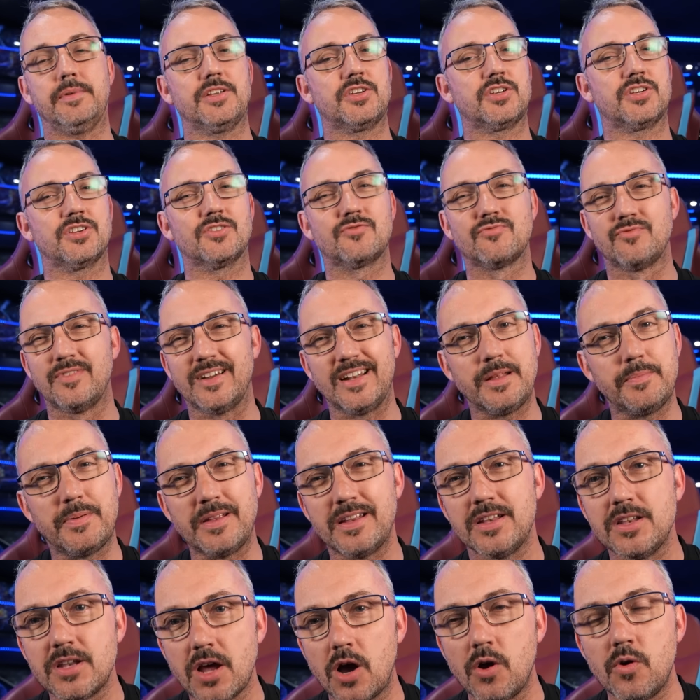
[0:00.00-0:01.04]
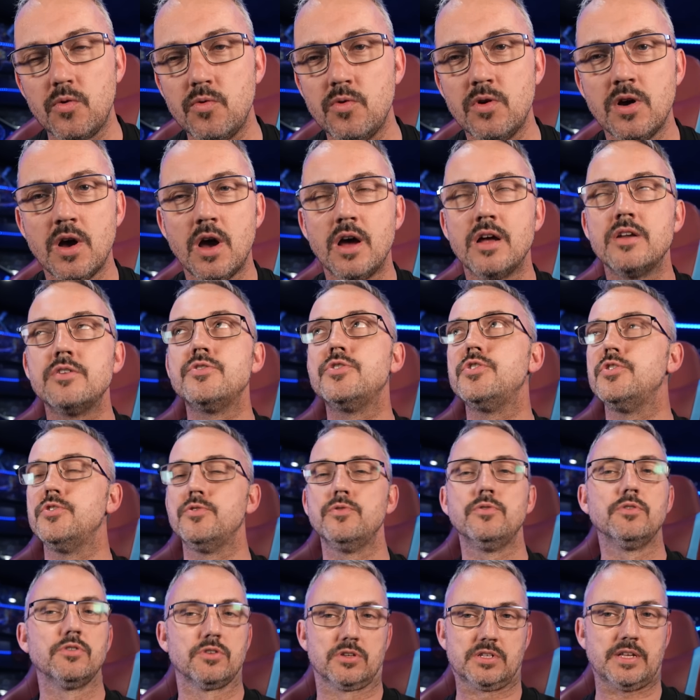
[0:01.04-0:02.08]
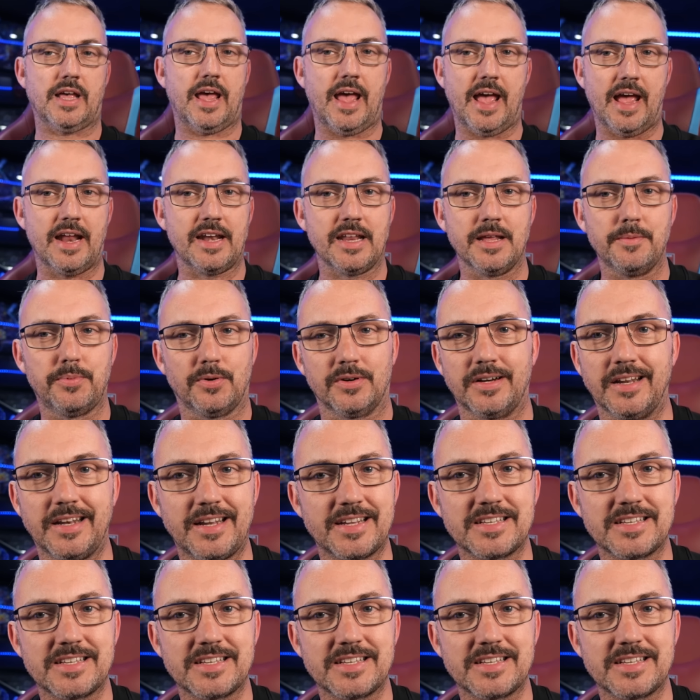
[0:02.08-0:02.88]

There should really be no news to anybody.